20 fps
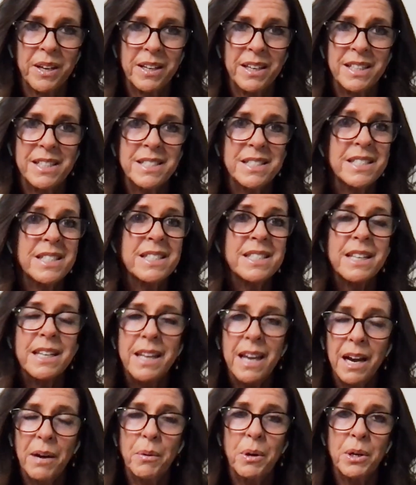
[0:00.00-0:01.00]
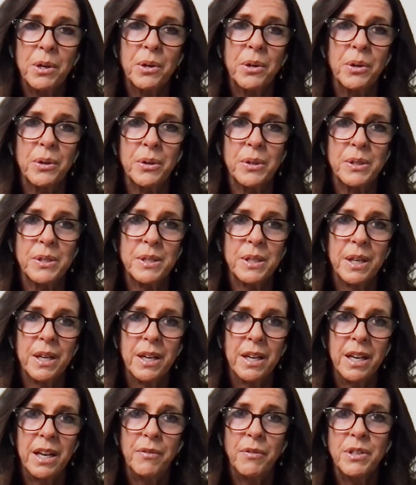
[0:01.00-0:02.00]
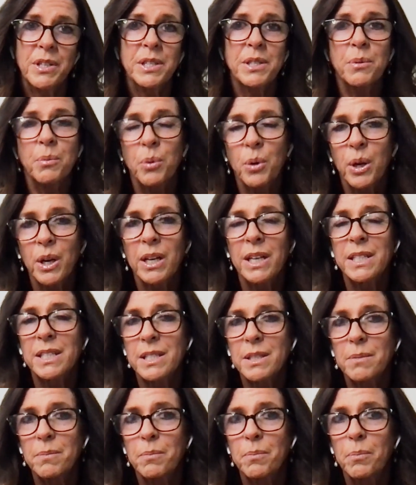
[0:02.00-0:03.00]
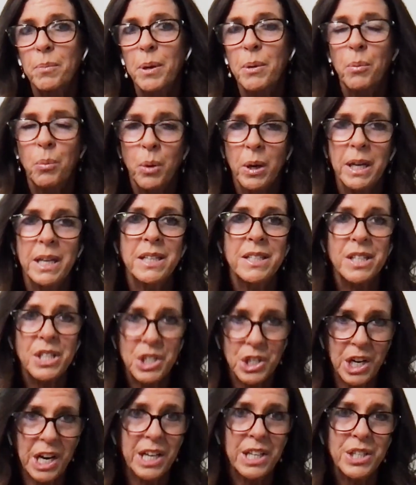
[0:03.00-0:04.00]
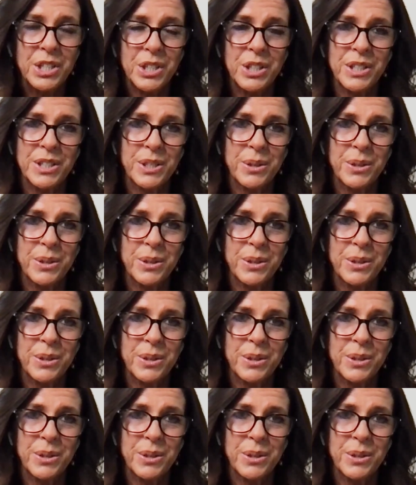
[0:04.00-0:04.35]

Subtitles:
Let's just see how it goes. If it doesn't work, let's be willing to change it.